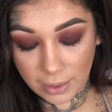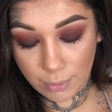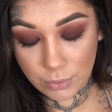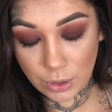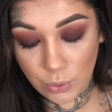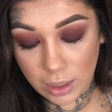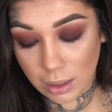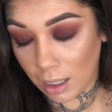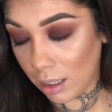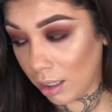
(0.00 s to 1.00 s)
I'm so
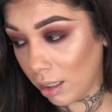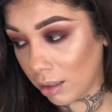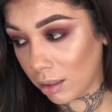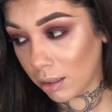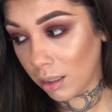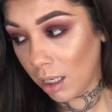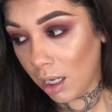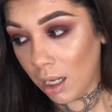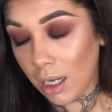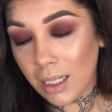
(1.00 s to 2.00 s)
excited.
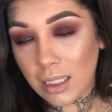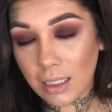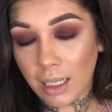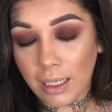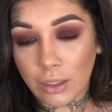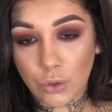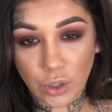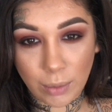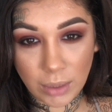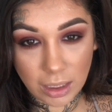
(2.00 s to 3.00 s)
It's like a
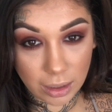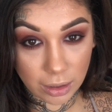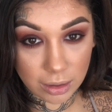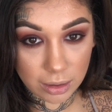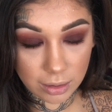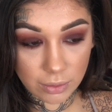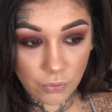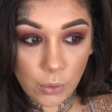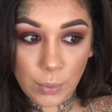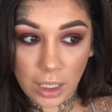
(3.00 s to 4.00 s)
dream in here
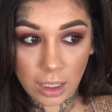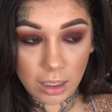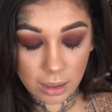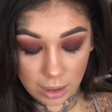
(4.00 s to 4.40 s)
for me.